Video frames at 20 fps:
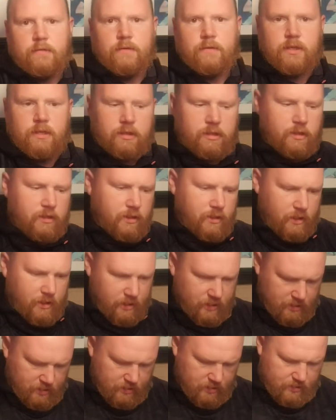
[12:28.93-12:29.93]
a
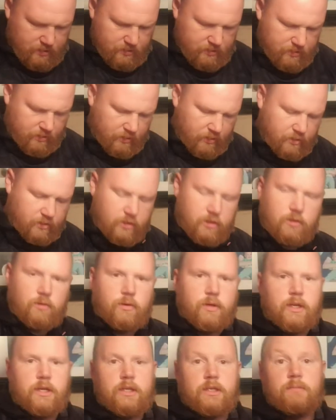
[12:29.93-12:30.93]
soya
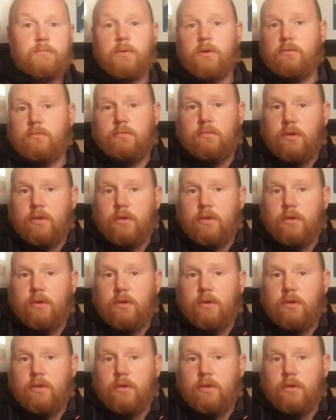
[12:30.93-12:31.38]
squeeze, but